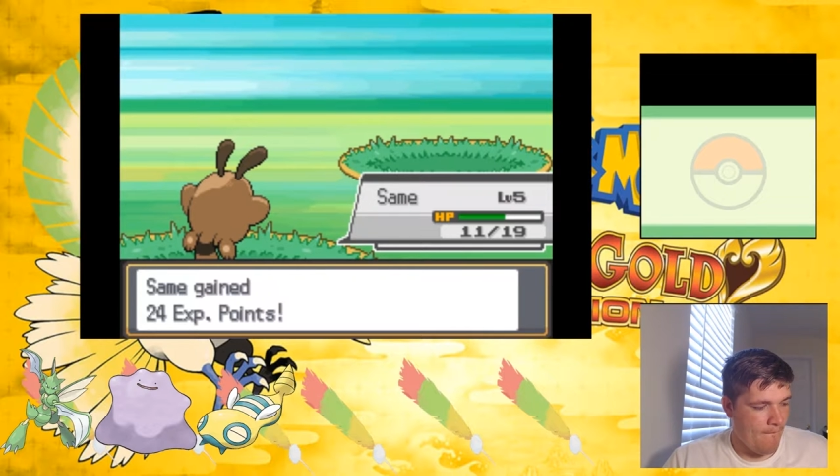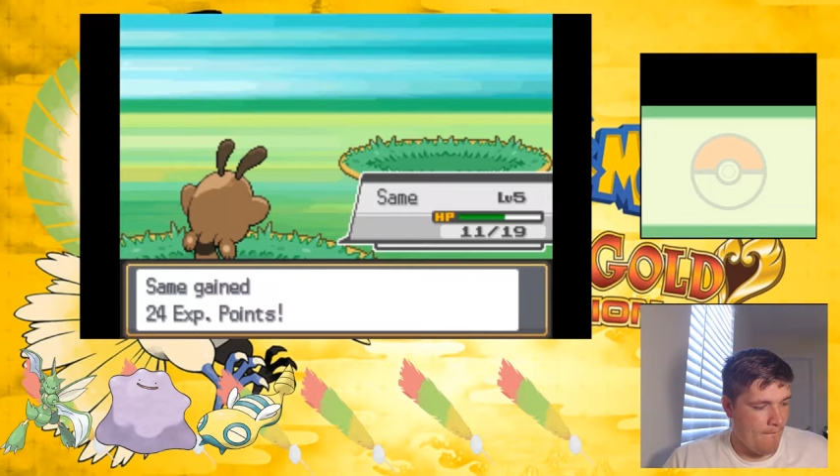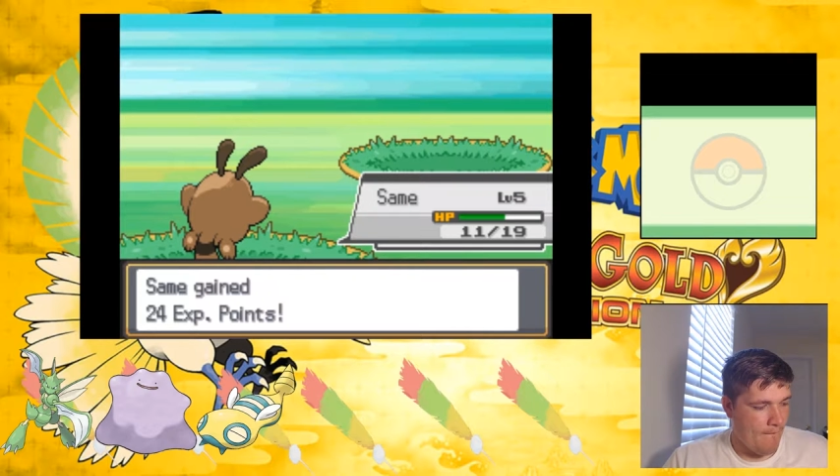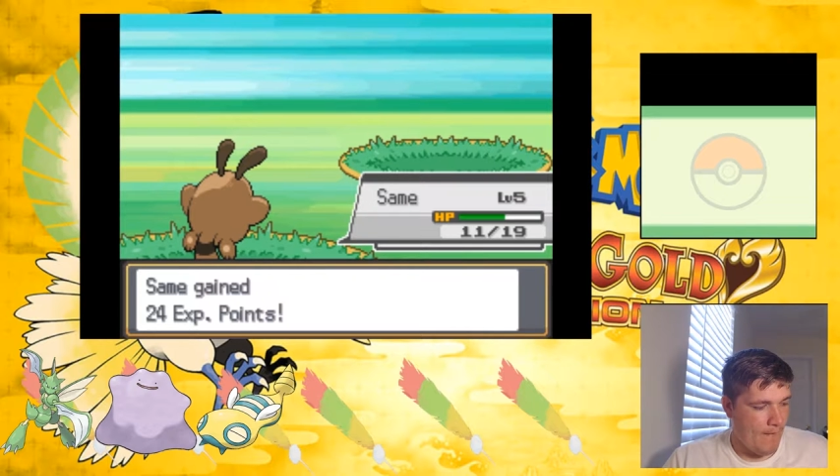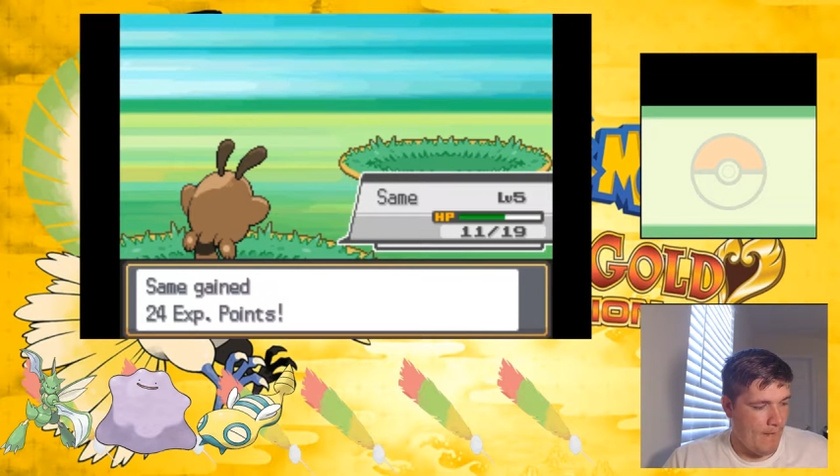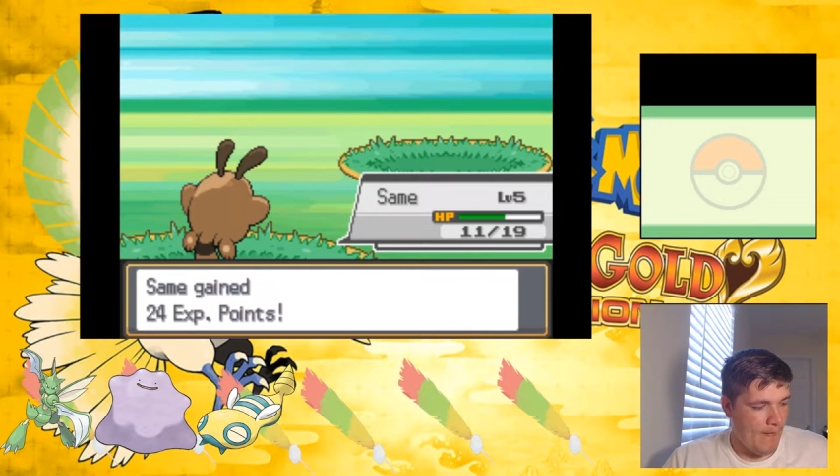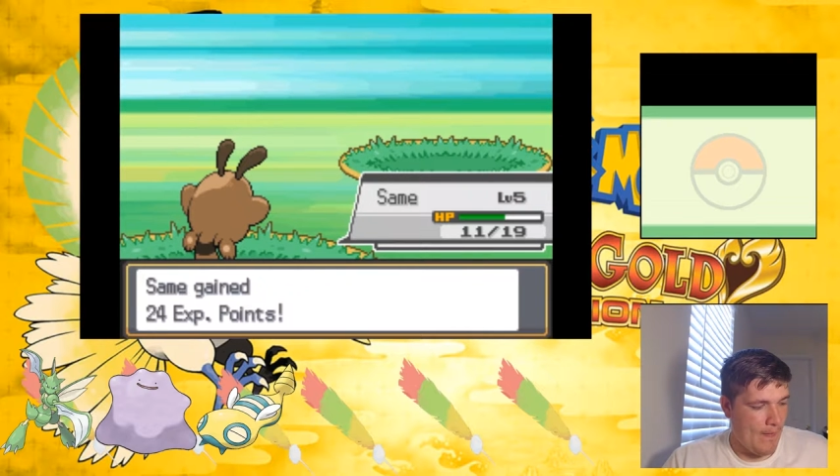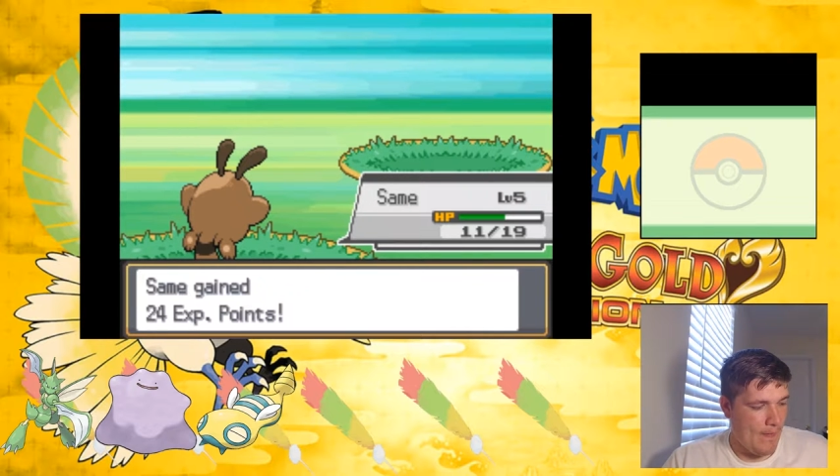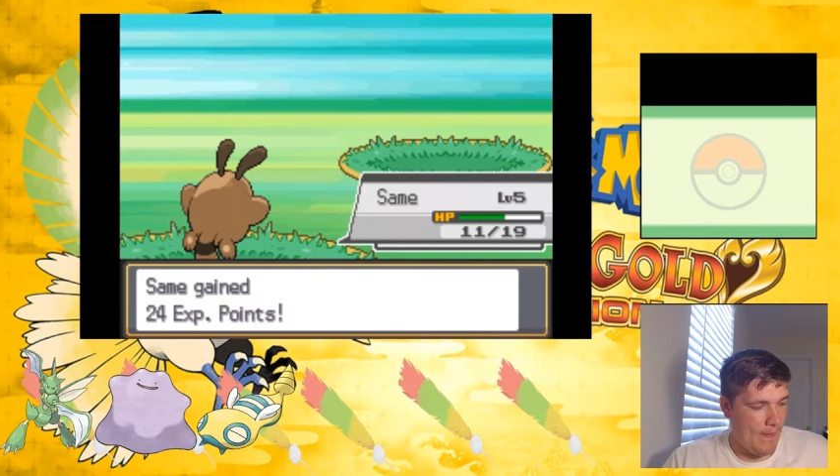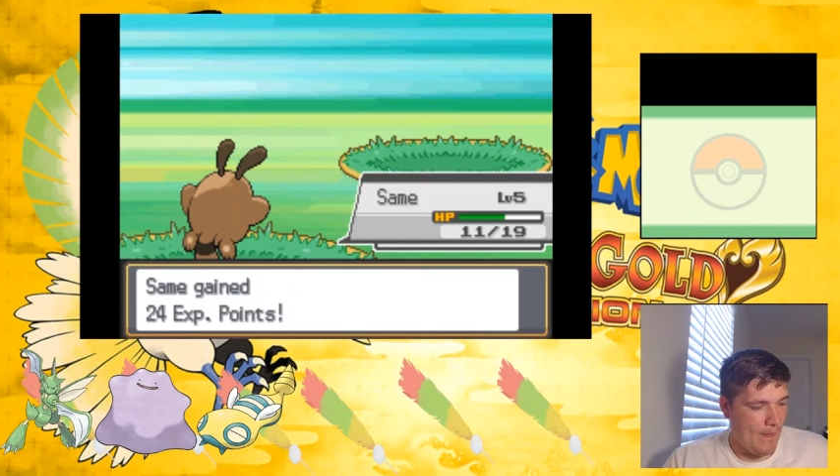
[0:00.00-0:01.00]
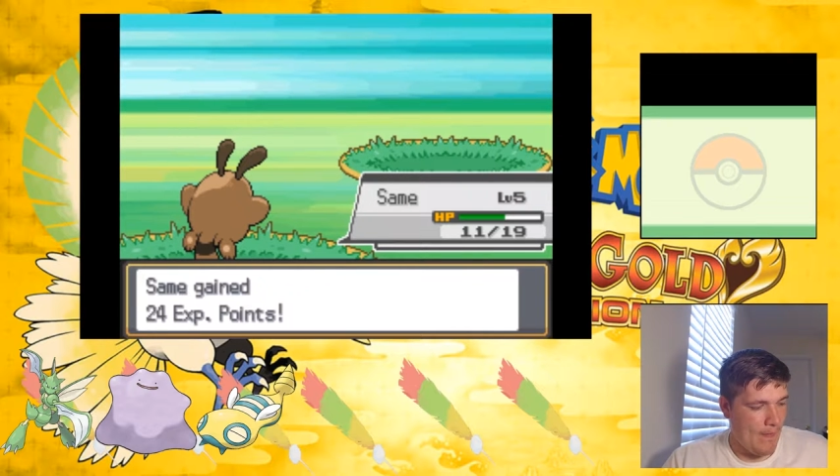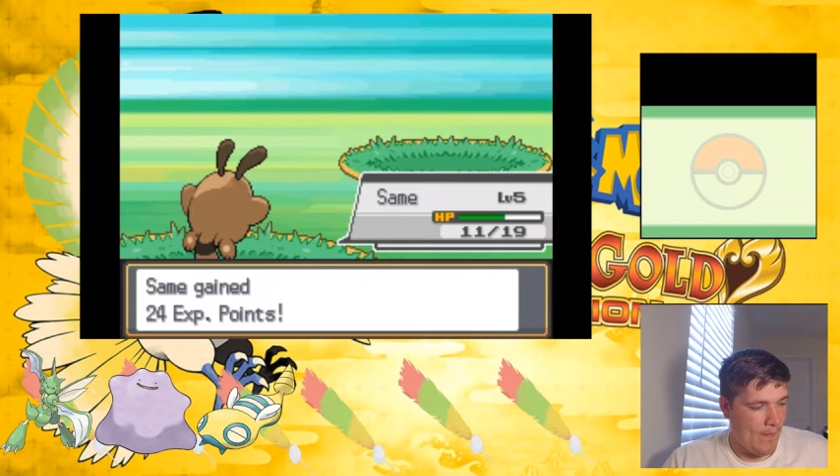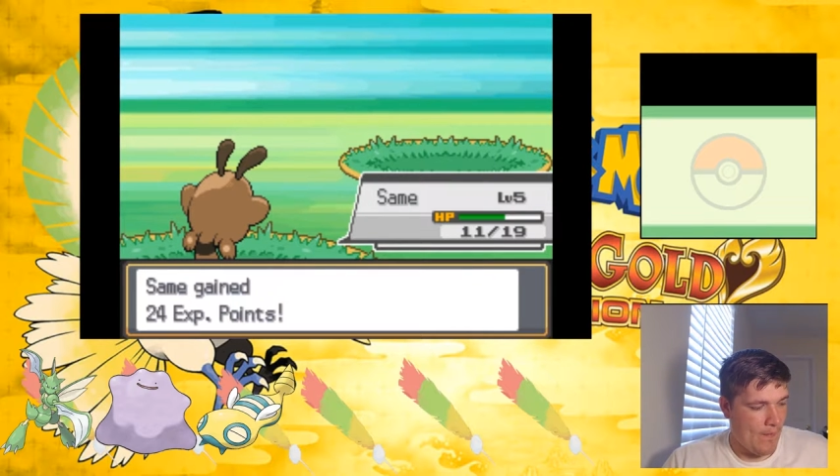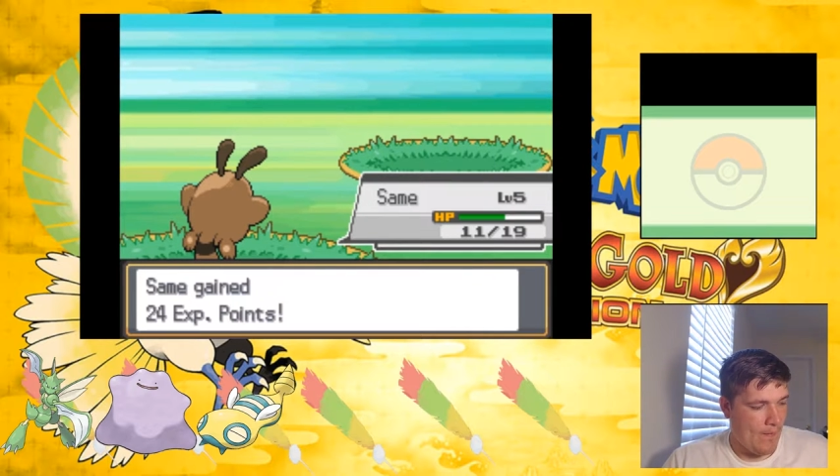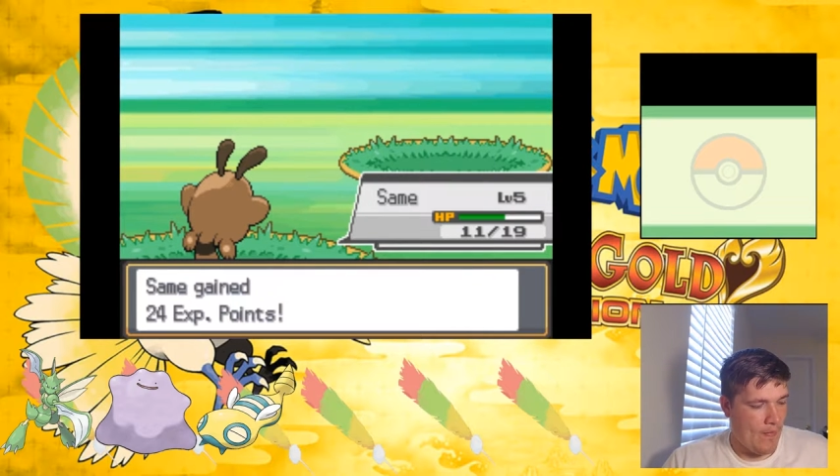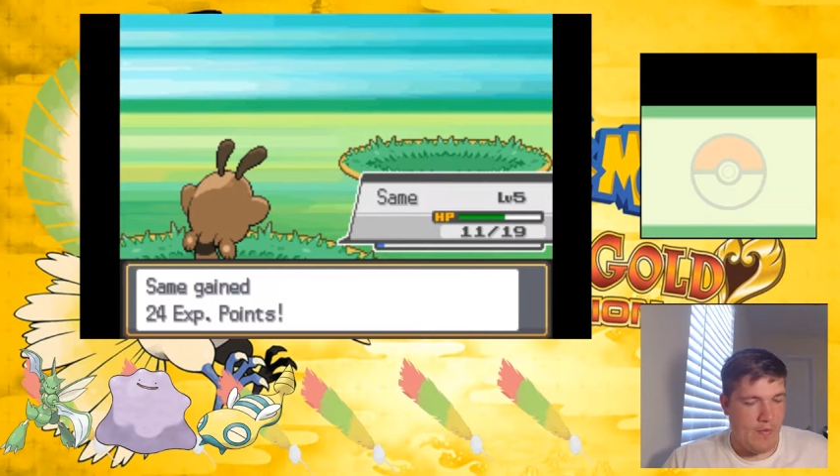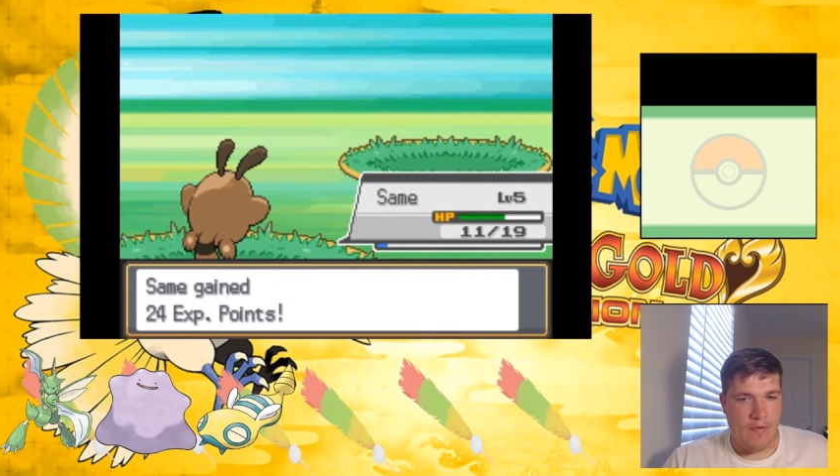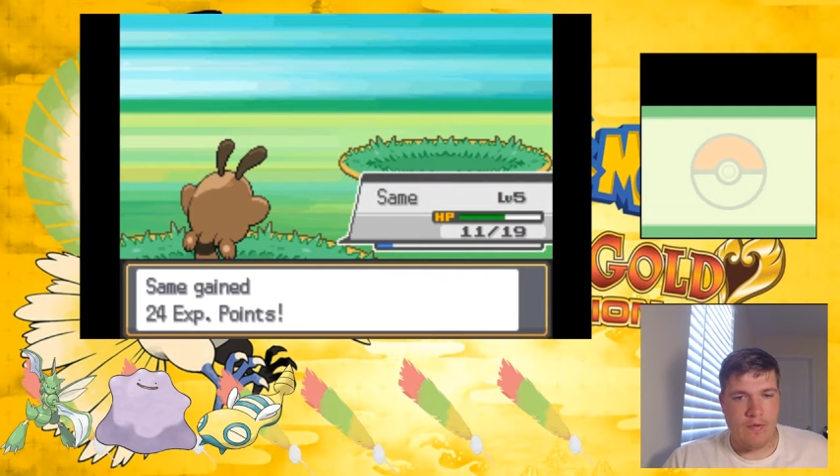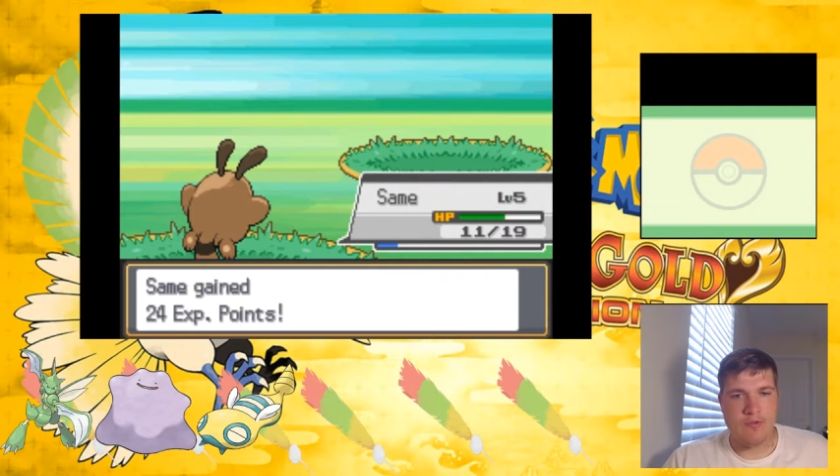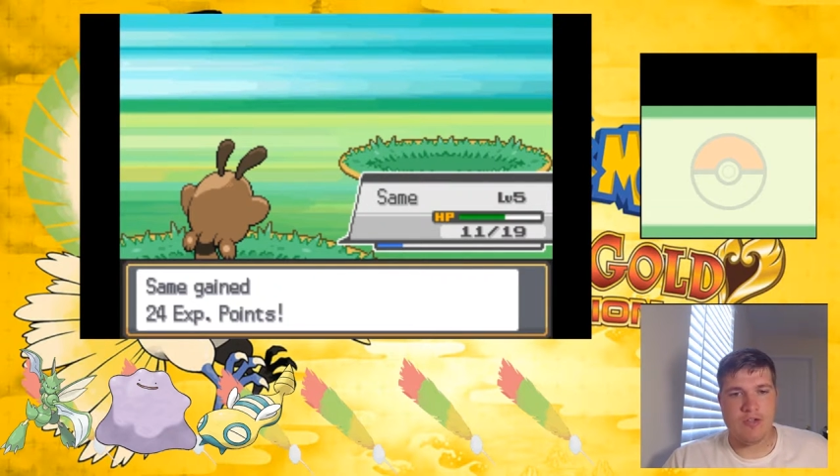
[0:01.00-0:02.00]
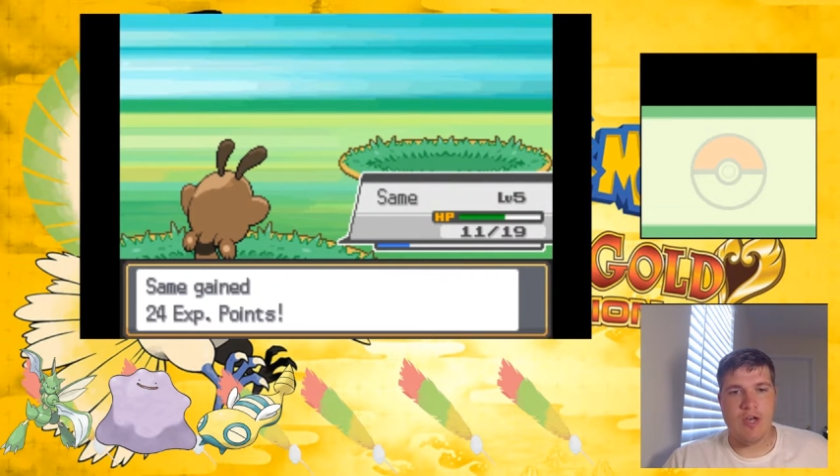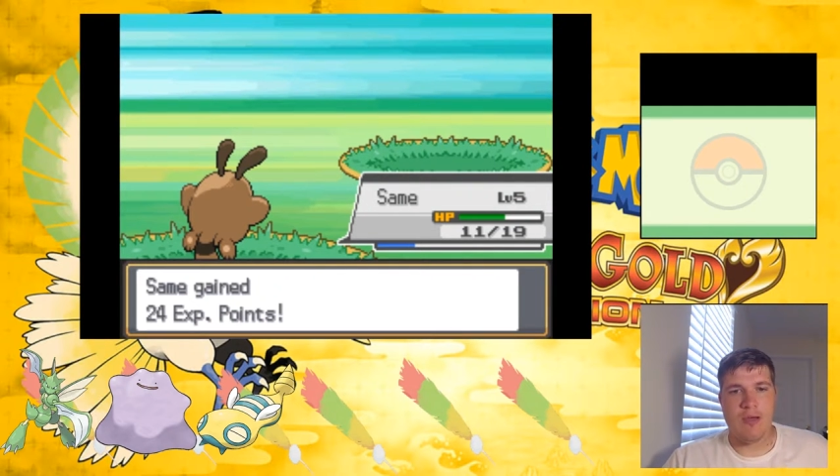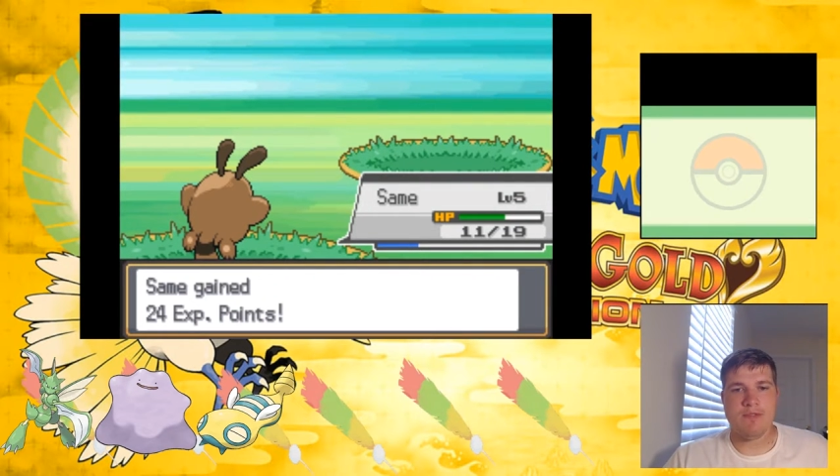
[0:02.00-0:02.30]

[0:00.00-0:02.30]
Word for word: Uh, good job,